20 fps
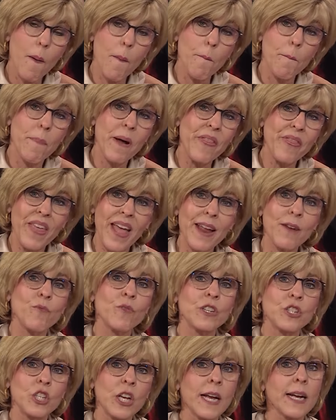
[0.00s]
But they
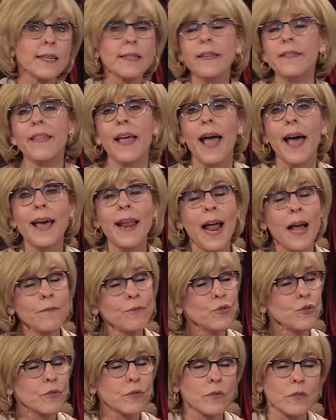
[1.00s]
rejected that. I'm
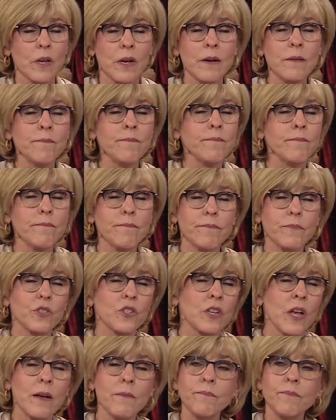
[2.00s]
sure some,
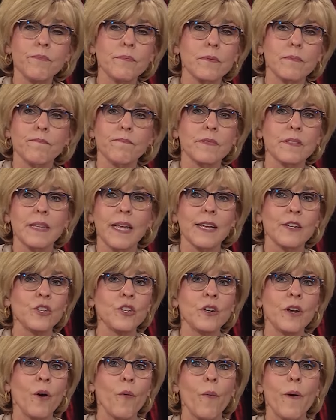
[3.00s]
some said,
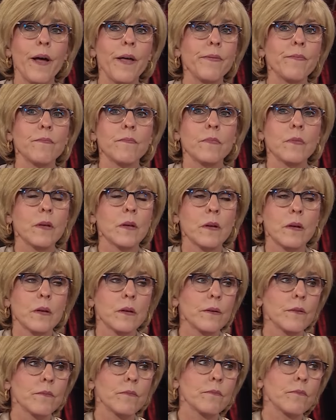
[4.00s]
you know what,
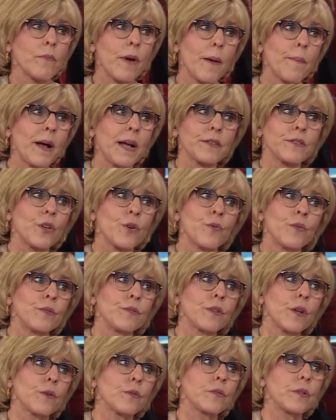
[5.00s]
Rabbi
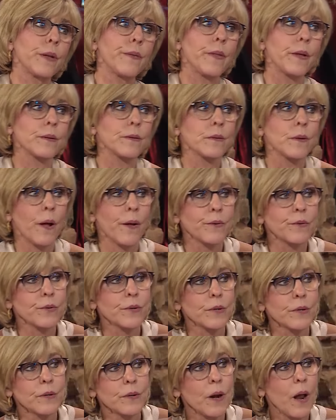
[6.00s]
so-and-so said that's not
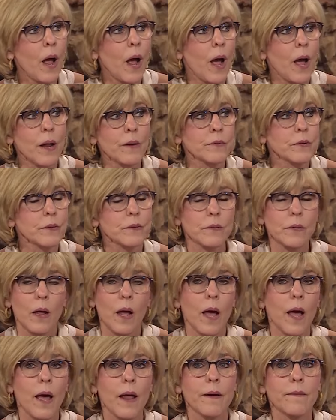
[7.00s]
true, and I just,
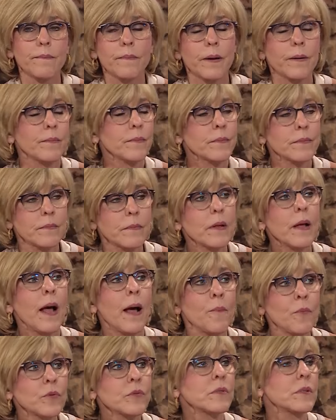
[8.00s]
I,
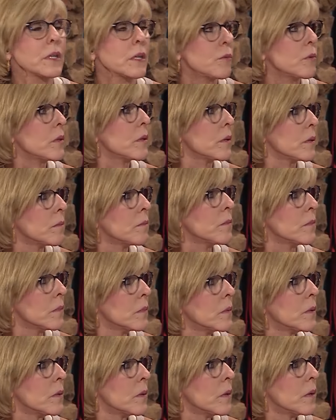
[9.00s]
I'm going to stick with him.
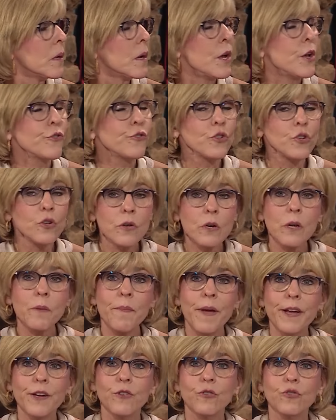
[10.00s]
So you can
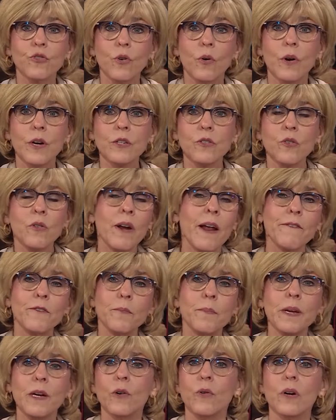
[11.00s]
make your choice. You don't have
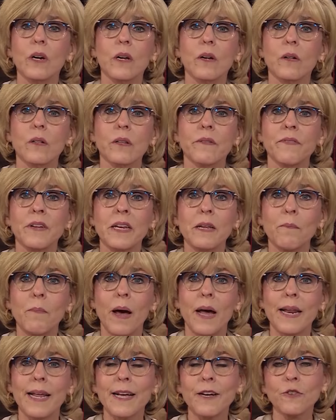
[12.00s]
to be yeah. critical of
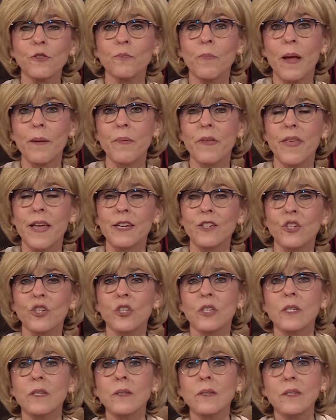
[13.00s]
anybody else. Maybe they
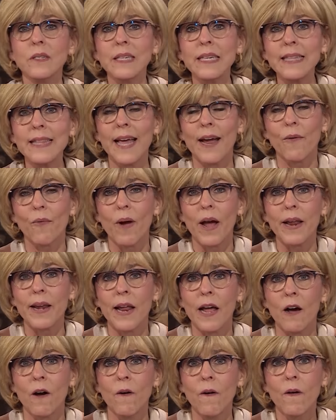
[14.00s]
just didn't see that right
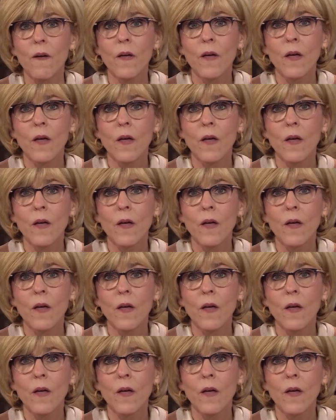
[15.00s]
now.